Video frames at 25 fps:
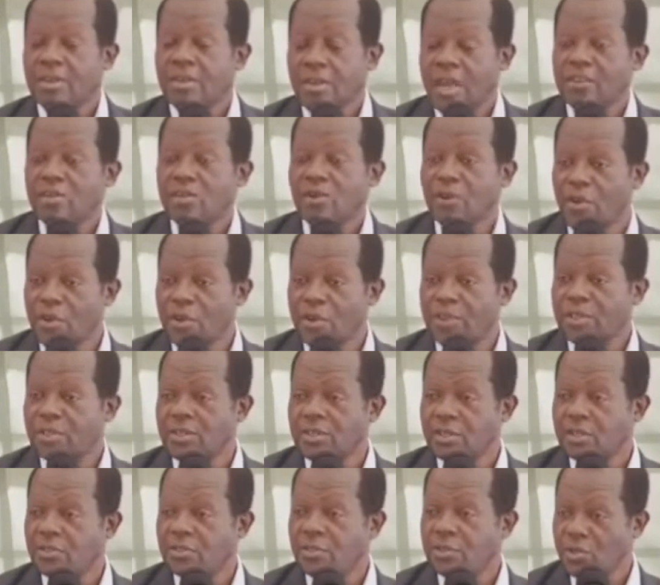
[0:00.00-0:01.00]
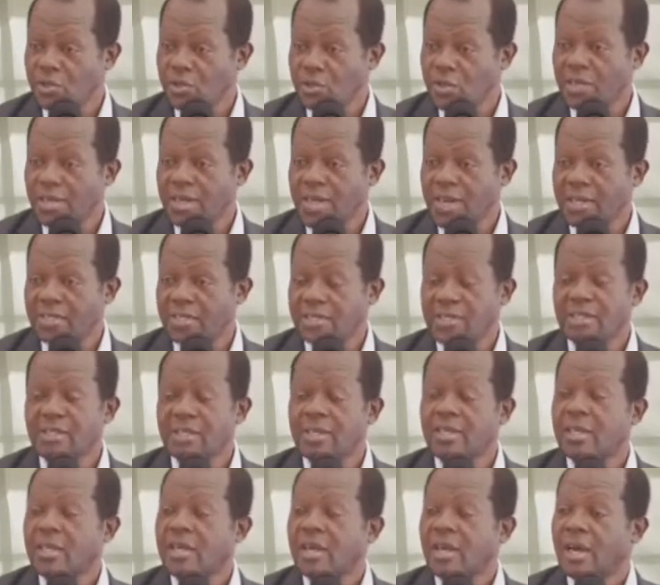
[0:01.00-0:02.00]
the right authority to
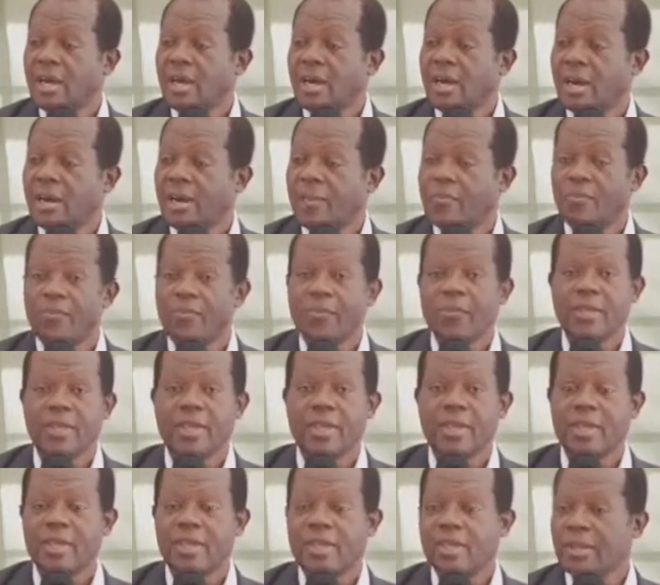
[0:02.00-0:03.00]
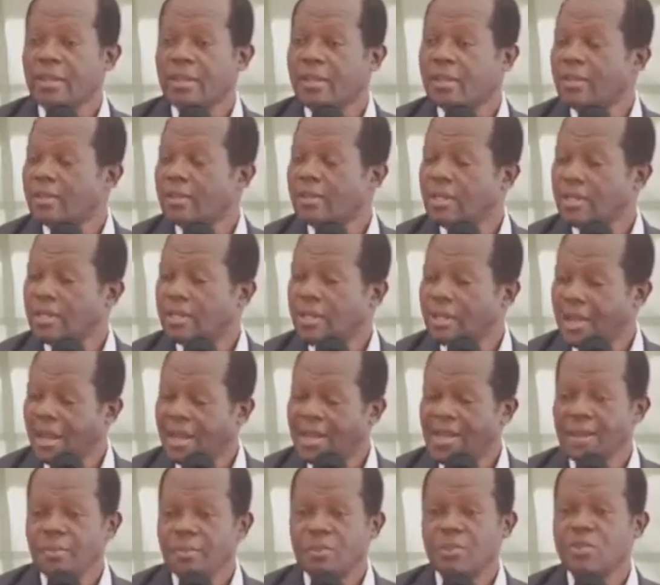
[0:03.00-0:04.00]
scrutinize. In the
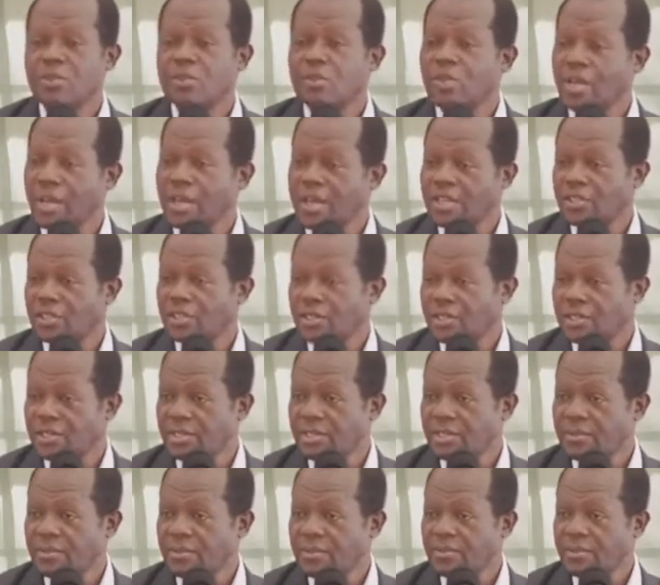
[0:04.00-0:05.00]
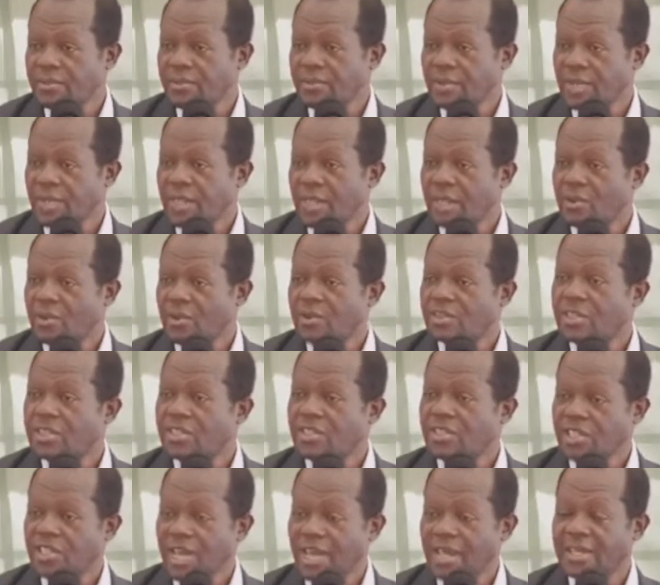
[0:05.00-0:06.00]
run-up to the elections, there
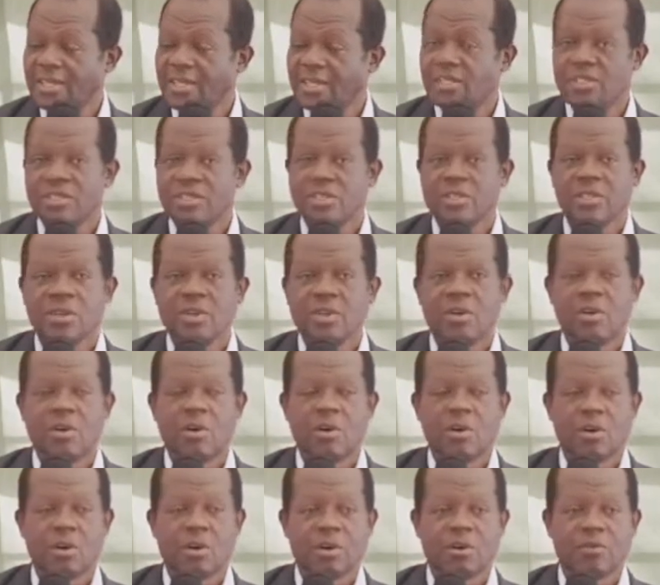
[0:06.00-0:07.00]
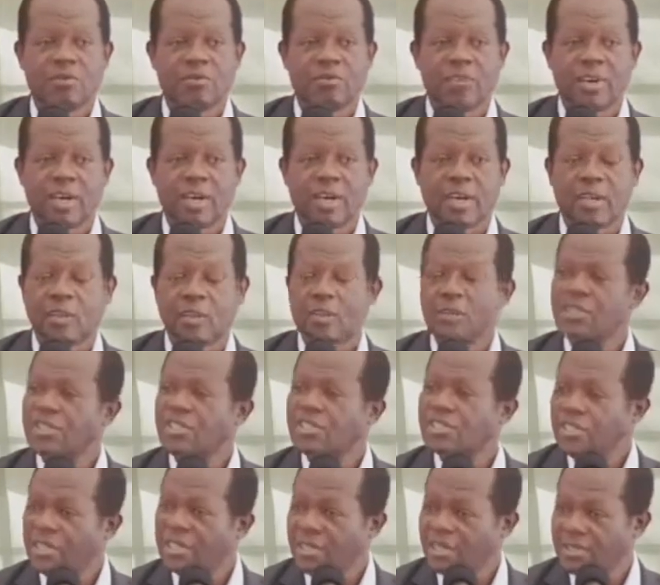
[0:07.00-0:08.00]
was the challenge of
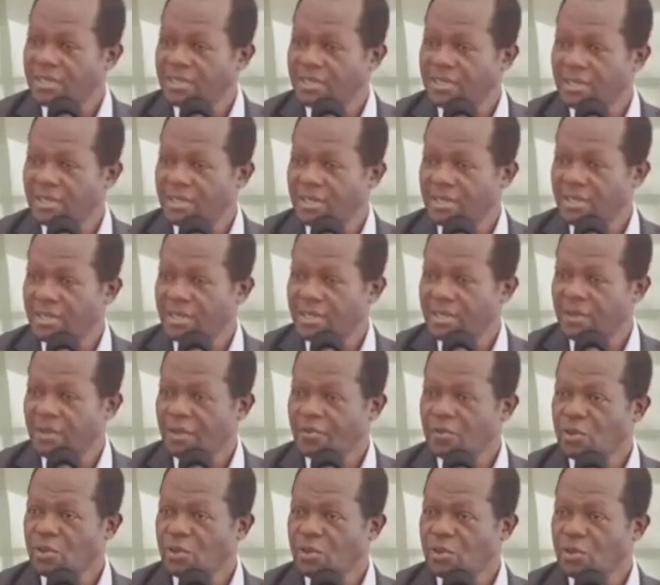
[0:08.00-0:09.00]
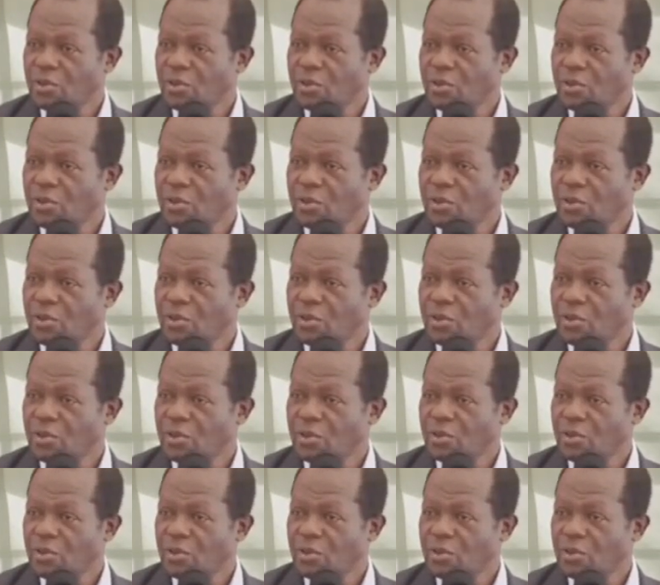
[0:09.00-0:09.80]
logistics. If you talk to anybody